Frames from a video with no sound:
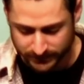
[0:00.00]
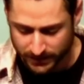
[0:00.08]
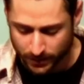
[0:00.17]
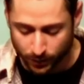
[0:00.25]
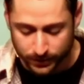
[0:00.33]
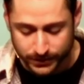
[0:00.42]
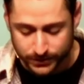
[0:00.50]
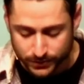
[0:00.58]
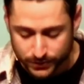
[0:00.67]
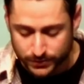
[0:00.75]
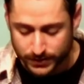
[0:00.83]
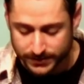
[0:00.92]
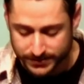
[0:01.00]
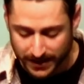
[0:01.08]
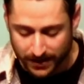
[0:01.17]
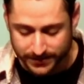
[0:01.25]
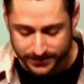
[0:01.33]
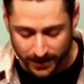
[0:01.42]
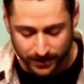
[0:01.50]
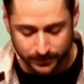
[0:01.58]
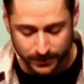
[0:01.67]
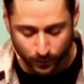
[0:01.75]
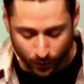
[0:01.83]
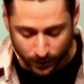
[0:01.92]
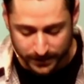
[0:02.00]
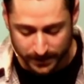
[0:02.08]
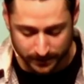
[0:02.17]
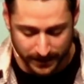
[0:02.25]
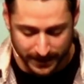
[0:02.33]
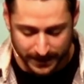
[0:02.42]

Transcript: only you shall solemnly warn them